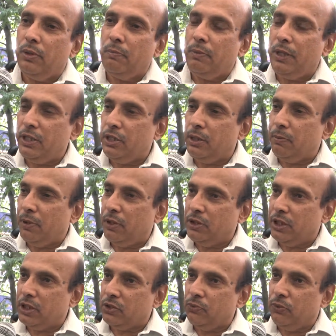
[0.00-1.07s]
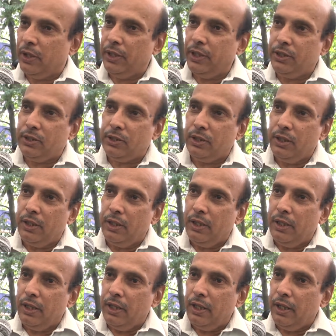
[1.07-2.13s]
major projects. One is
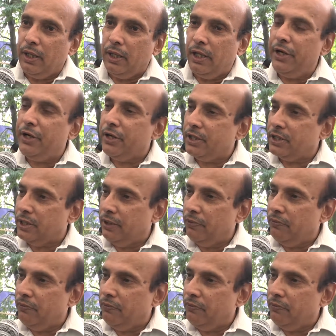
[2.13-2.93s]
literacy.